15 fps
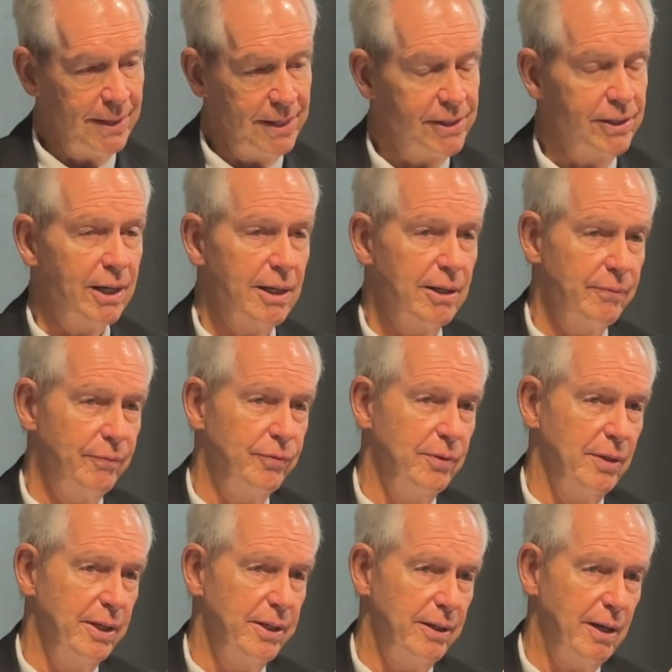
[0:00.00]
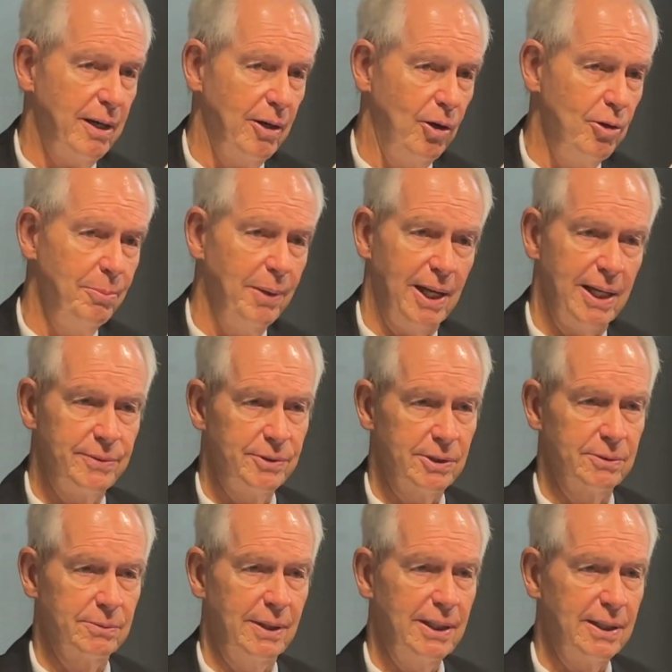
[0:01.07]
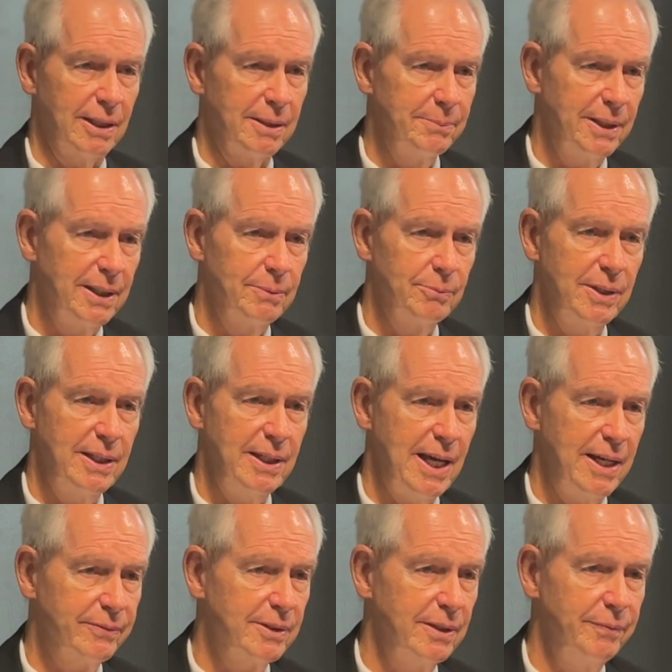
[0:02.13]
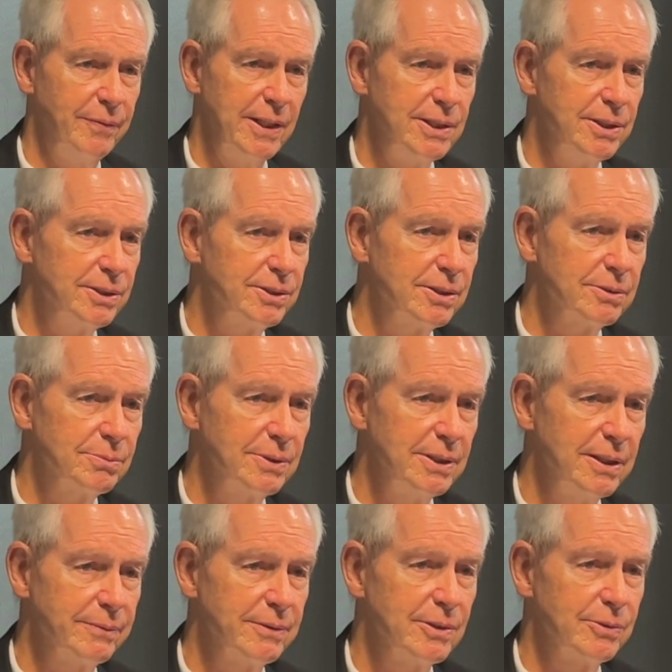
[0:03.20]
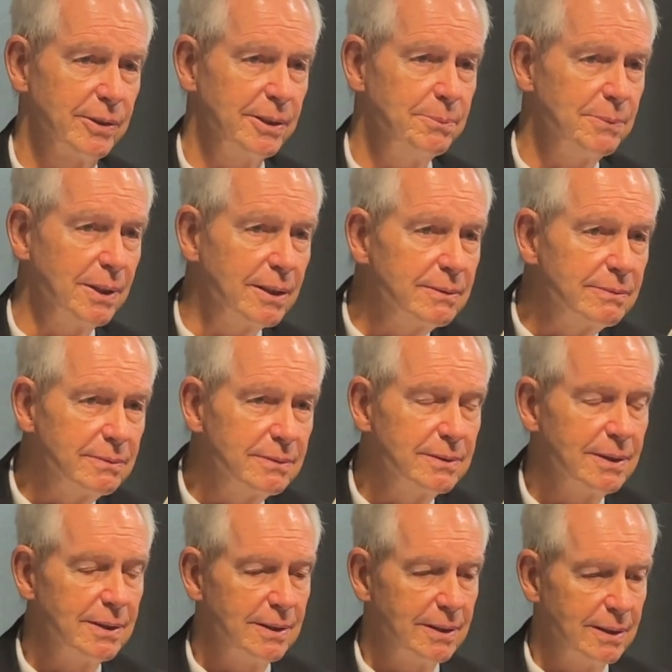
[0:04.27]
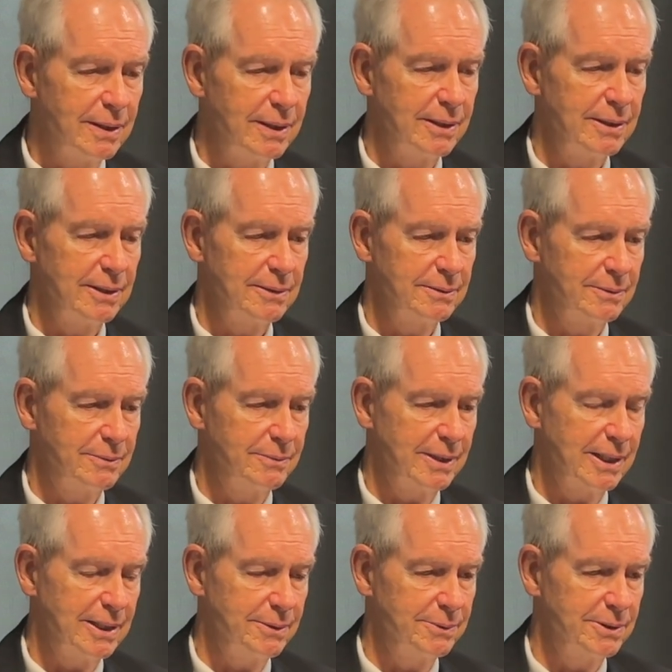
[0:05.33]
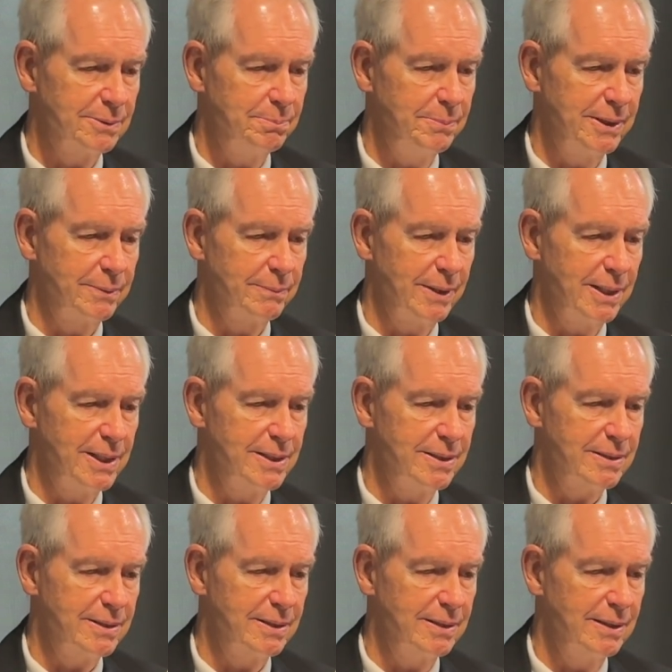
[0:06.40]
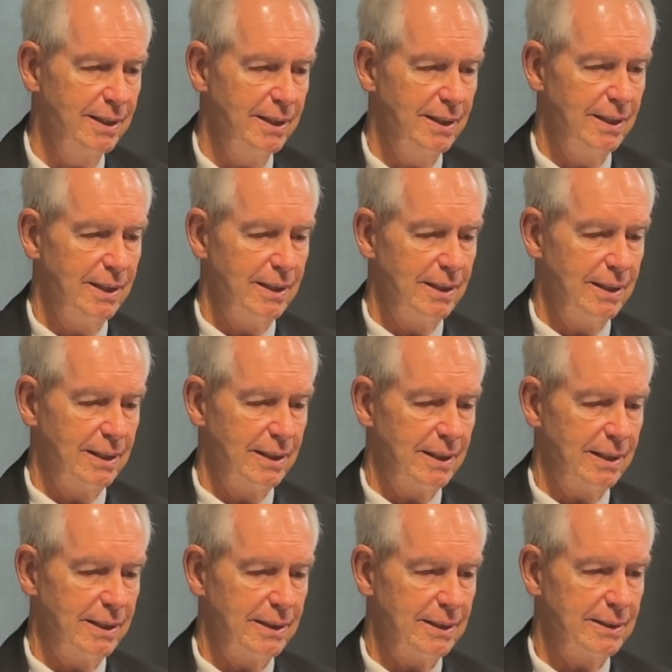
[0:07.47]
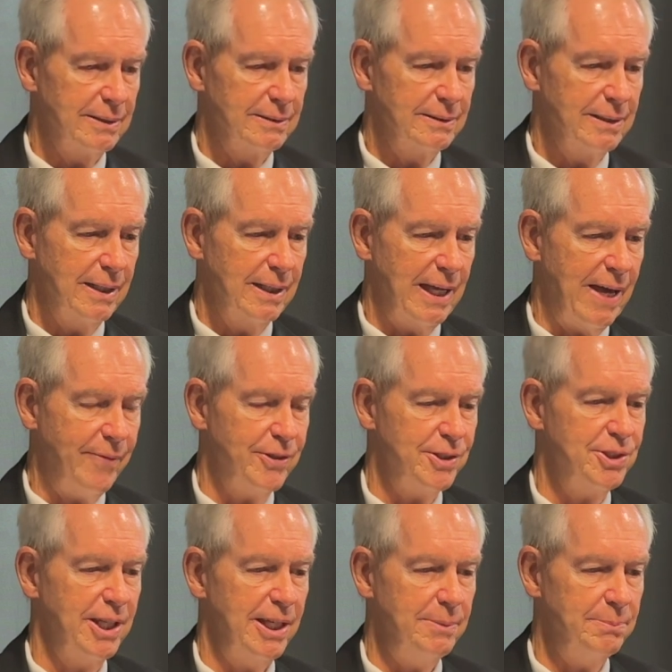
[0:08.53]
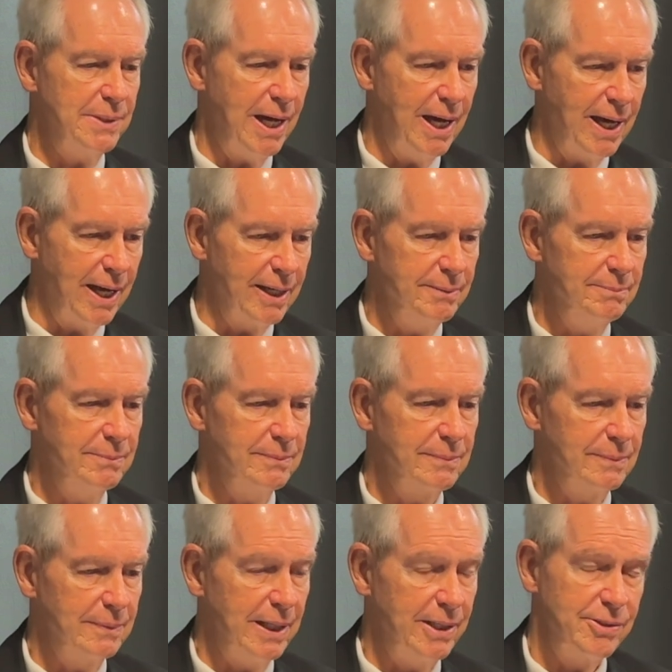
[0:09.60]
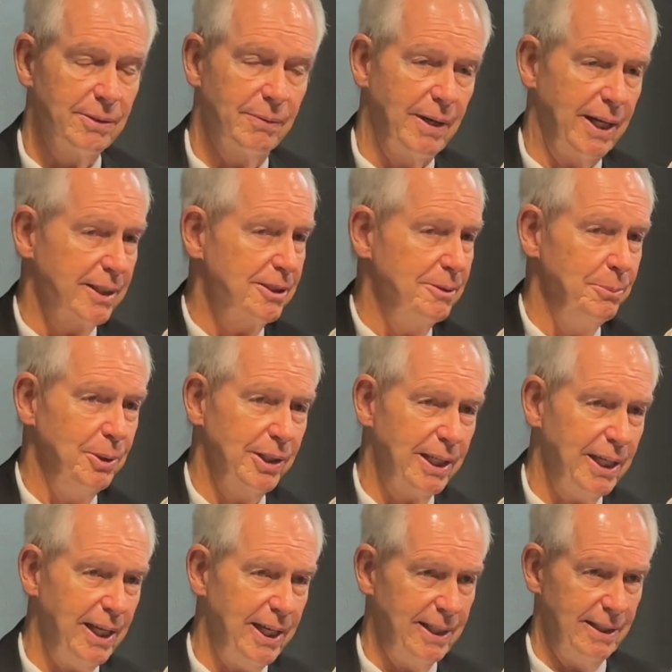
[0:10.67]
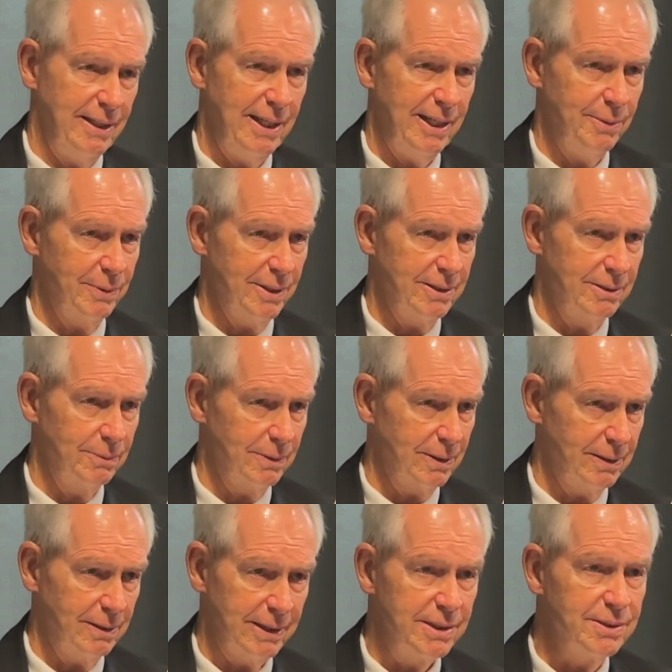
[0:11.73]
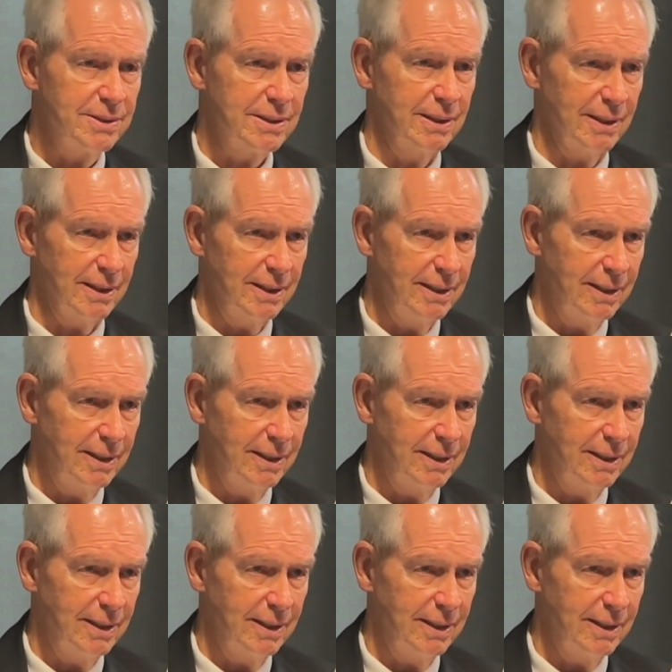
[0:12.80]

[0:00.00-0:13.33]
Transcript: our home lives as well. I mean, we have conveniences we never dreamed of when I was being raised, and at the same time, and you're right, communicate anywhere in the world instantly.